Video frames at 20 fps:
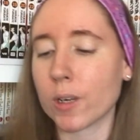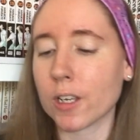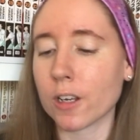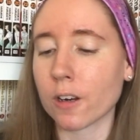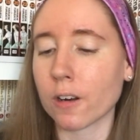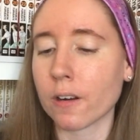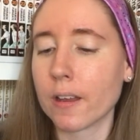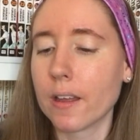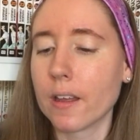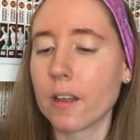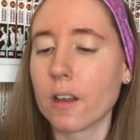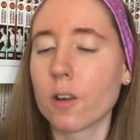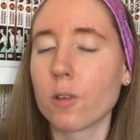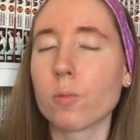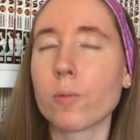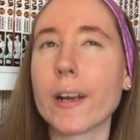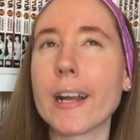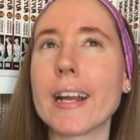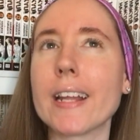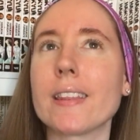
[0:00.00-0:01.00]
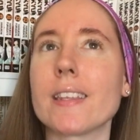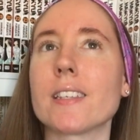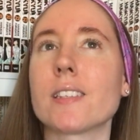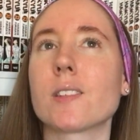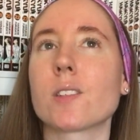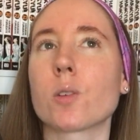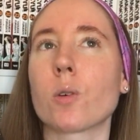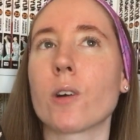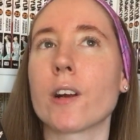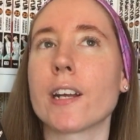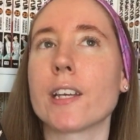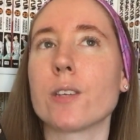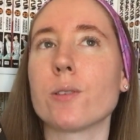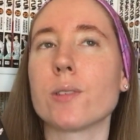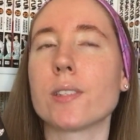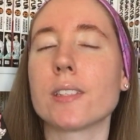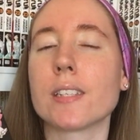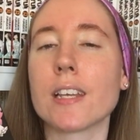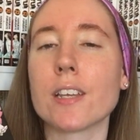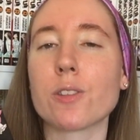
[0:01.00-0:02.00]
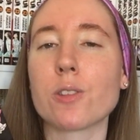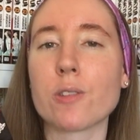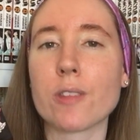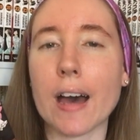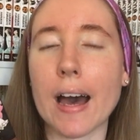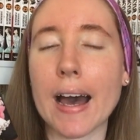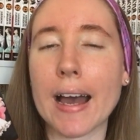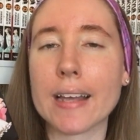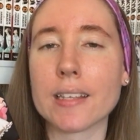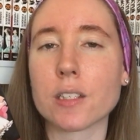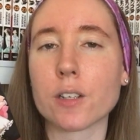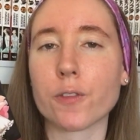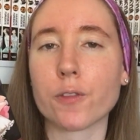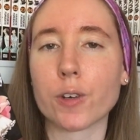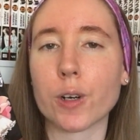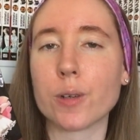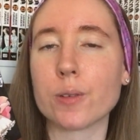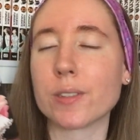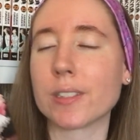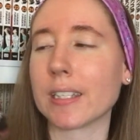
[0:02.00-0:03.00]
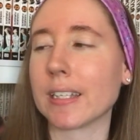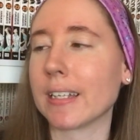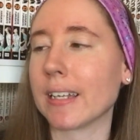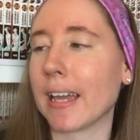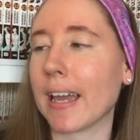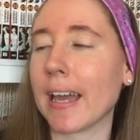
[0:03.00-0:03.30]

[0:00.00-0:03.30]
you're reading this story, you see it through the eyes of Rozi,